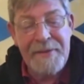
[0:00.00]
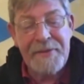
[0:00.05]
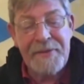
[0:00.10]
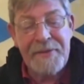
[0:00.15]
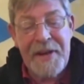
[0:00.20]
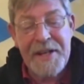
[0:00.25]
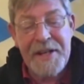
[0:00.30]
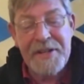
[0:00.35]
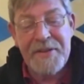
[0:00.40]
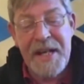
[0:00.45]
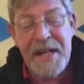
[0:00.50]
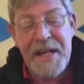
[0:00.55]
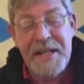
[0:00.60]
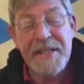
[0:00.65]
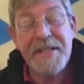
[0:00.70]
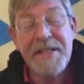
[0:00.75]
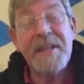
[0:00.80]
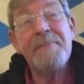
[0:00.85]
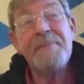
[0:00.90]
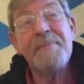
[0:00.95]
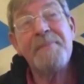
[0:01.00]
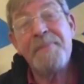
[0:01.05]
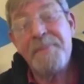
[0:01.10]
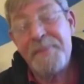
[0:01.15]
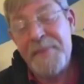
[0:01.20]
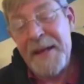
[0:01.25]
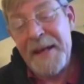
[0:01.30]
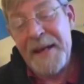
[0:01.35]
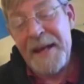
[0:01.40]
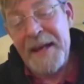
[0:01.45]
Interest rates
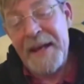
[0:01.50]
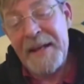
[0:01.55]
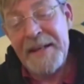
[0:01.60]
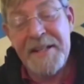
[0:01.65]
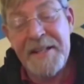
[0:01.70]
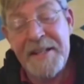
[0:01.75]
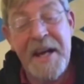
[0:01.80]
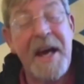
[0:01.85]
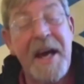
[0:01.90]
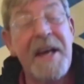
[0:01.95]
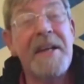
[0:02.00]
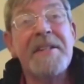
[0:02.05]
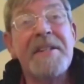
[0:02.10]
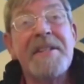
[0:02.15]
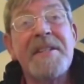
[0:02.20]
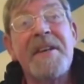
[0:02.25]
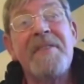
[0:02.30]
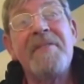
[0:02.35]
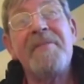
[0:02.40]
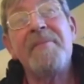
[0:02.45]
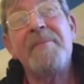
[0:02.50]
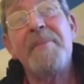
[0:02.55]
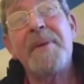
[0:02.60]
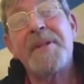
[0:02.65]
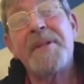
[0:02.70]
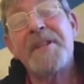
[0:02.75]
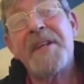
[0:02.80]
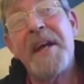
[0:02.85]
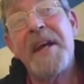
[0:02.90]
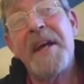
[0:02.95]
to get as high as
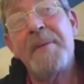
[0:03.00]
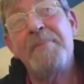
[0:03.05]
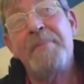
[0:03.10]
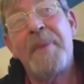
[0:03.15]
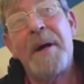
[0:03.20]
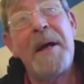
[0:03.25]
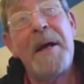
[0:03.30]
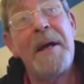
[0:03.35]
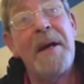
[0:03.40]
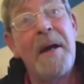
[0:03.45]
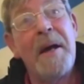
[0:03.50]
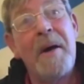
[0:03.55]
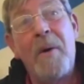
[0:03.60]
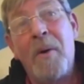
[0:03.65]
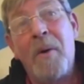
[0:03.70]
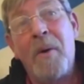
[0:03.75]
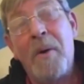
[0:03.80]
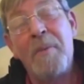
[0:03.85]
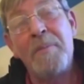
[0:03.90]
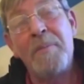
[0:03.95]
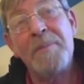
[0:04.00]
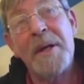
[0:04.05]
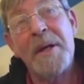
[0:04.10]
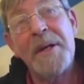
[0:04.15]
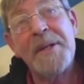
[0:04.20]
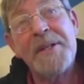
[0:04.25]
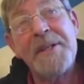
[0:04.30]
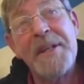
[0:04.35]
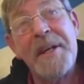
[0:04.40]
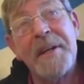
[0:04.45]
7% by autumn
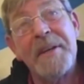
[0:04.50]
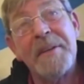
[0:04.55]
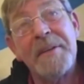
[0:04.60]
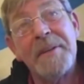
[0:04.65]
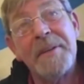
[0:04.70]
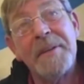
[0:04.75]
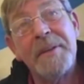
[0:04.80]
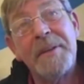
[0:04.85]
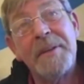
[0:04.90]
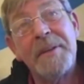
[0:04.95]
next year.